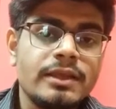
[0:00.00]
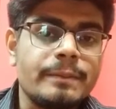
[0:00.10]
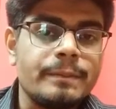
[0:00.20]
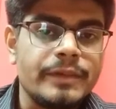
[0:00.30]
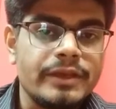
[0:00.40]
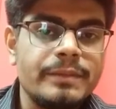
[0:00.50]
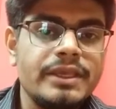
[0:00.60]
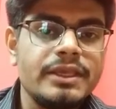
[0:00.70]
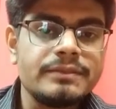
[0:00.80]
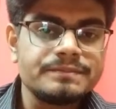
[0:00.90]

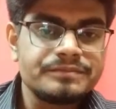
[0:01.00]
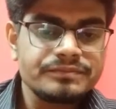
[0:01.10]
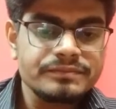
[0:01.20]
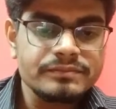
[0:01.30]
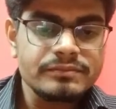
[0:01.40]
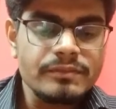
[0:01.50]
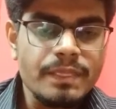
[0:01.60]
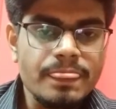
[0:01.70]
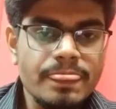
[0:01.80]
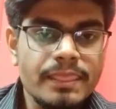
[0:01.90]
Maybe
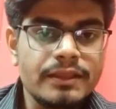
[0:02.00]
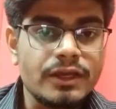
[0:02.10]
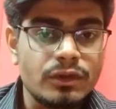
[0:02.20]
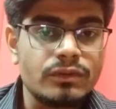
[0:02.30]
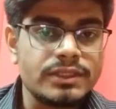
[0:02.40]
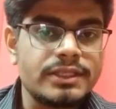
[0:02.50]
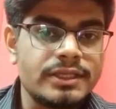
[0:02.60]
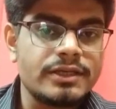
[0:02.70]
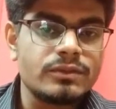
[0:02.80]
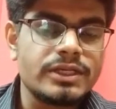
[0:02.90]
now over
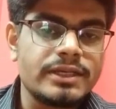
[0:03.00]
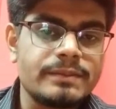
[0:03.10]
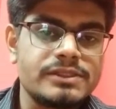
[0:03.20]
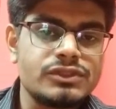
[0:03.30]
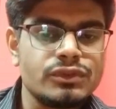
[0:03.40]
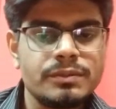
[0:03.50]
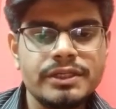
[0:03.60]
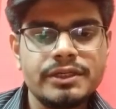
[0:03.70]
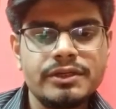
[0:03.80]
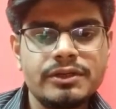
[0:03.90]
here what happens, you
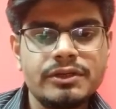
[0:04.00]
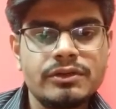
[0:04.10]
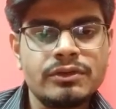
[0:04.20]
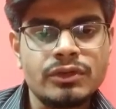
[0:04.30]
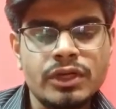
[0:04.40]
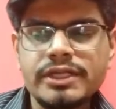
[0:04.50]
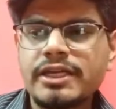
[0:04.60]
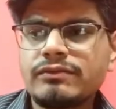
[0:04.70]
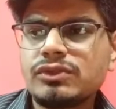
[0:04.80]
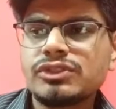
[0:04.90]
may not
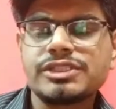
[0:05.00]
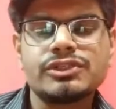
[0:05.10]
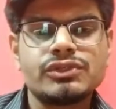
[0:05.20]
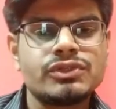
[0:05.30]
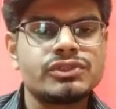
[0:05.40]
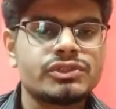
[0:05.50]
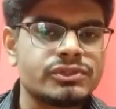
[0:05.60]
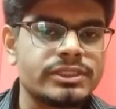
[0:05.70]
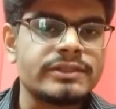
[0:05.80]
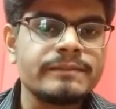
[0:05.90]
have to stick to your
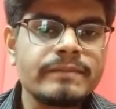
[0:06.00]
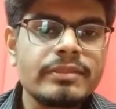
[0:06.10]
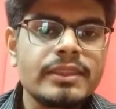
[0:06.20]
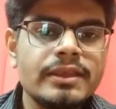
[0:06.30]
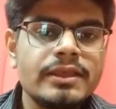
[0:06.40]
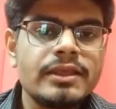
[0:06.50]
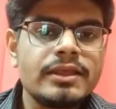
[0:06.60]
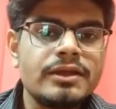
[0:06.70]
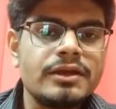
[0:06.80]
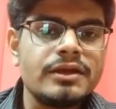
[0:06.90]
story.
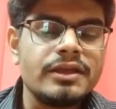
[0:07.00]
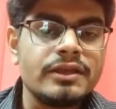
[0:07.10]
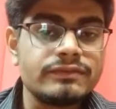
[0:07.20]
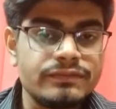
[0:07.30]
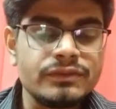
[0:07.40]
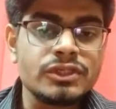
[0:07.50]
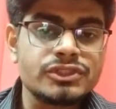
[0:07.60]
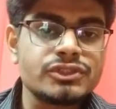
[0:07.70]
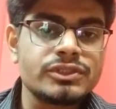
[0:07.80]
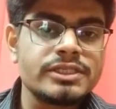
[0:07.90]
If your
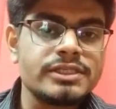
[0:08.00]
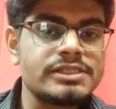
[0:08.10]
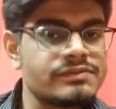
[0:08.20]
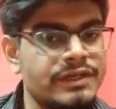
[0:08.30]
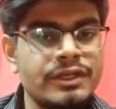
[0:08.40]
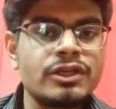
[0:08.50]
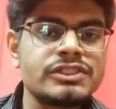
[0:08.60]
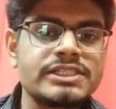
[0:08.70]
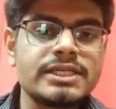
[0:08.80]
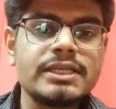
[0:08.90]
story is very
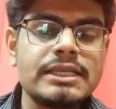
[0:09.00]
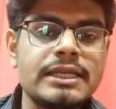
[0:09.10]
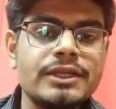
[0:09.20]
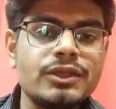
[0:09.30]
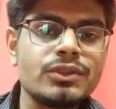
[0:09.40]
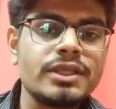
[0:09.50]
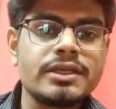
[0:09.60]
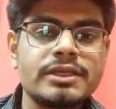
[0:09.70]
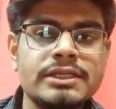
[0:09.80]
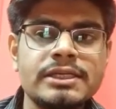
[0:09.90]
logical and you
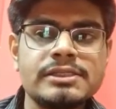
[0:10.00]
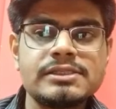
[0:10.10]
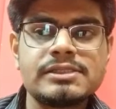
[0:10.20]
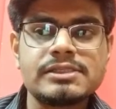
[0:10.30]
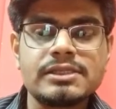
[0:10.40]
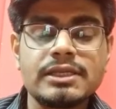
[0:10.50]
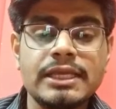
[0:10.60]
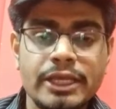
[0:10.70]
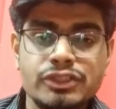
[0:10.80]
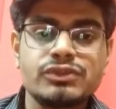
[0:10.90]
think it is
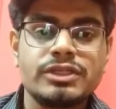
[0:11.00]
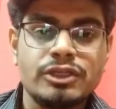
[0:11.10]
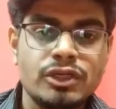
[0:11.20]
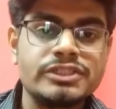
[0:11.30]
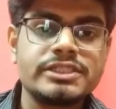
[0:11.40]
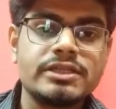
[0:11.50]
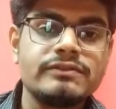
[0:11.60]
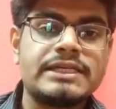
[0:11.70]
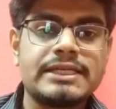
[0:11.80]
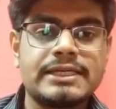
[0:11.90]
actually logically
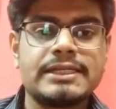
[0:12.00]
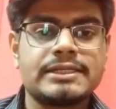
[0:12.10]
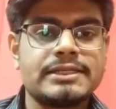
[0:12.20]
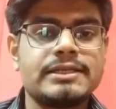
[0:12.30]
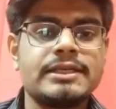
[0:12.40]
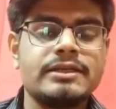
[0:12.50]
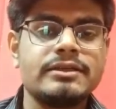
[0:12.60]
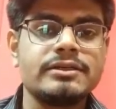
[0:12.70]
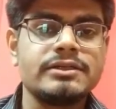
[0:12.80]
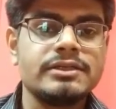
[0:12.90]
very correct
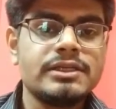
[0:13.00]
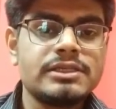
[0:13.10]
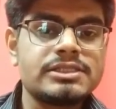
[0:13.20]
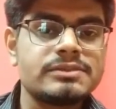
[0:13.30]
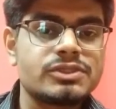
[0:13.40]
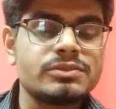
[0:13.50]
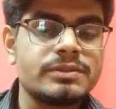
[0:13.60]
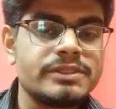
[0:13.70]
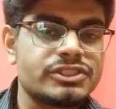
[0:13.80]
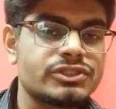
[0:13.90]
and seems to be the
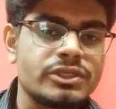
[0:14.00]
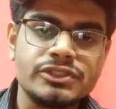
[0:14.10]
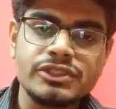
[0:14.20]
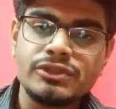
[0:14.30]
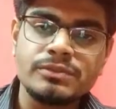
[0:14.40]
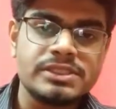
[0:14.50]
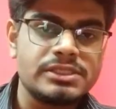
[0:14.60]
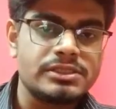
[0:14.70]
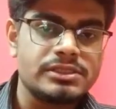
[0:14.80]
best solution, you may